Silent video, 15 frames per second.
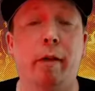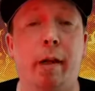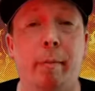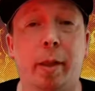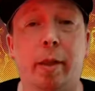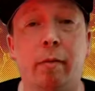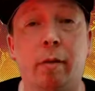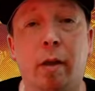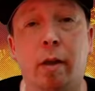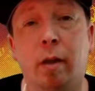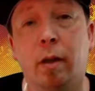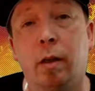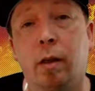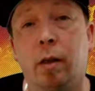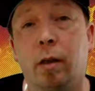I mean,
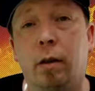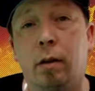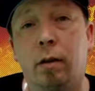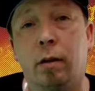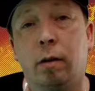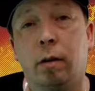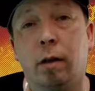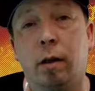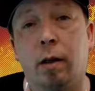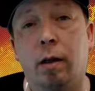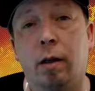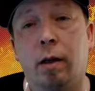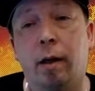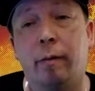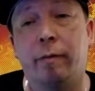
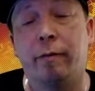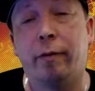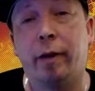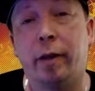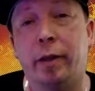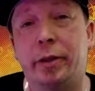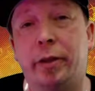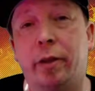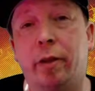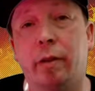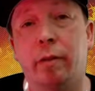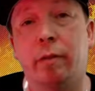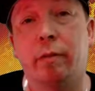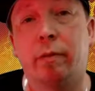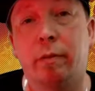I'm fairly
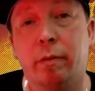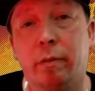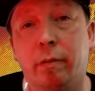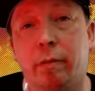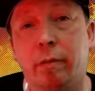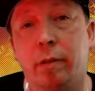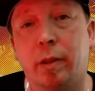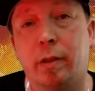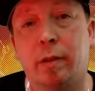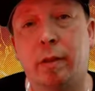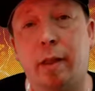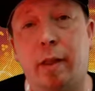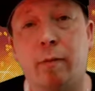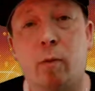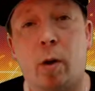certain that
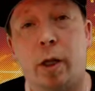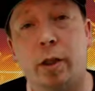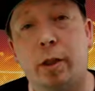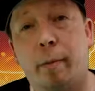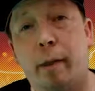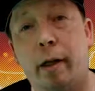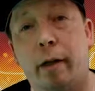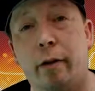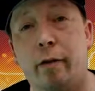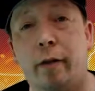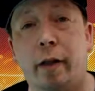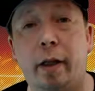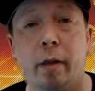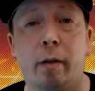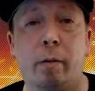they've watched my other
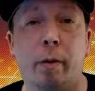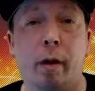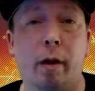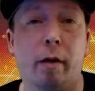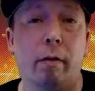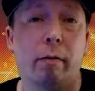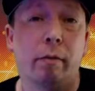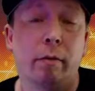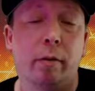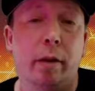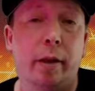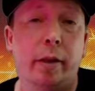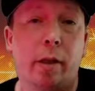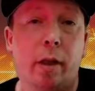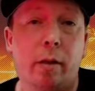video where
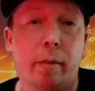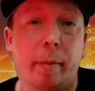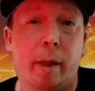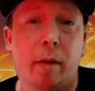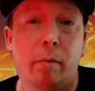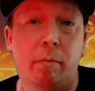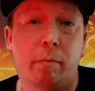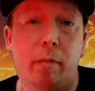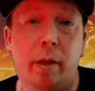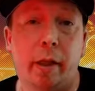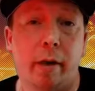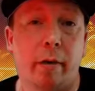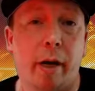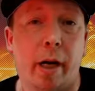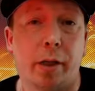I talked about
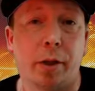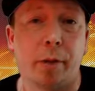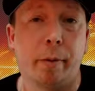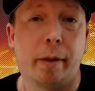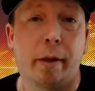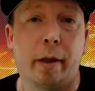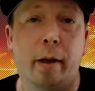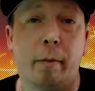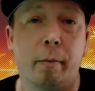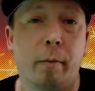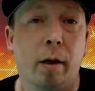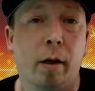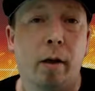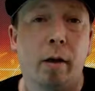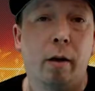my interaction with them.
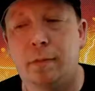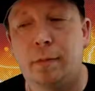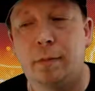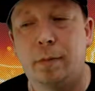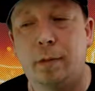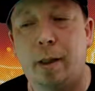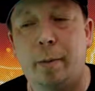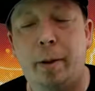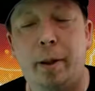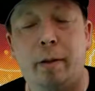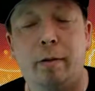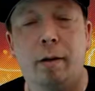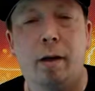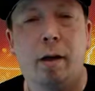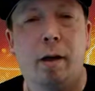I
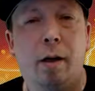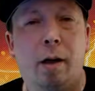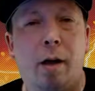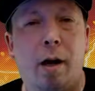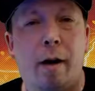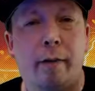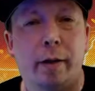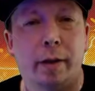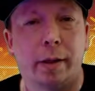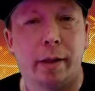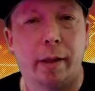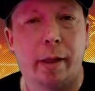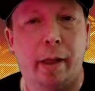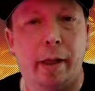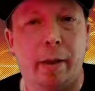mean,
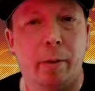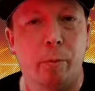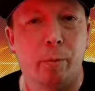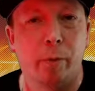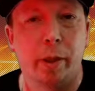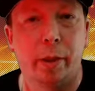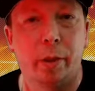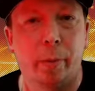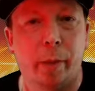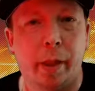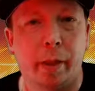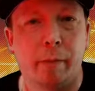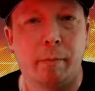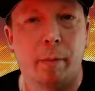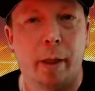obviously they didn't
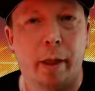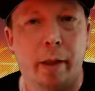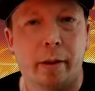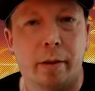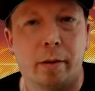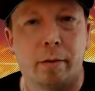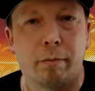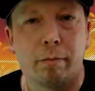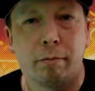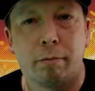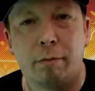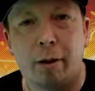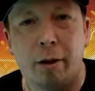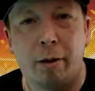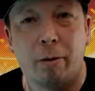retweet my,
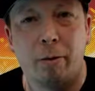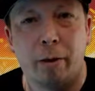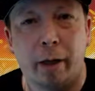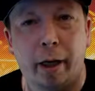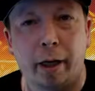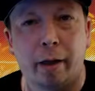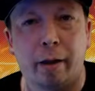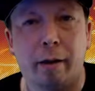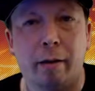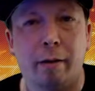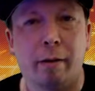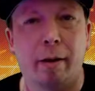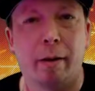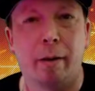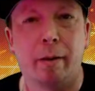link.
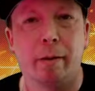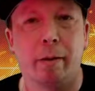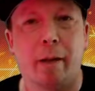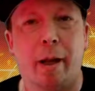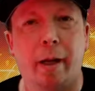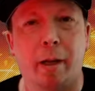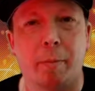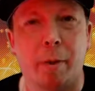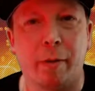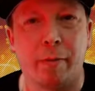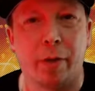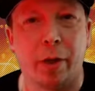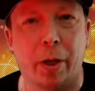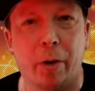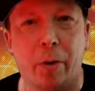They didn't like my
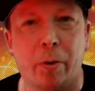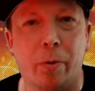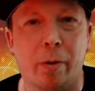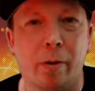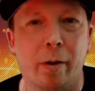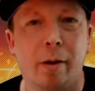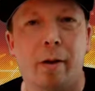video.